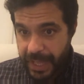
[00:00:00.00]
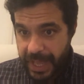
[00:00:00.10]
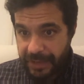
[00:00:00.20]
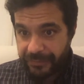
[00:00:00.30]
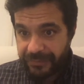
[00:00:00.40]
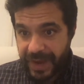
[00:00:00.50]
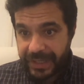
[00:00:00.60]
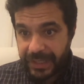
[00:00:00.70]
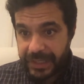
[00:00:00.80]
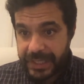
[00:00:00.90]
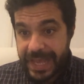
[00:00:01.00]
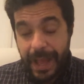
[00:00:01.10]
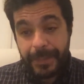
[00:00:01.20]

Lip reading: And finally, yeah,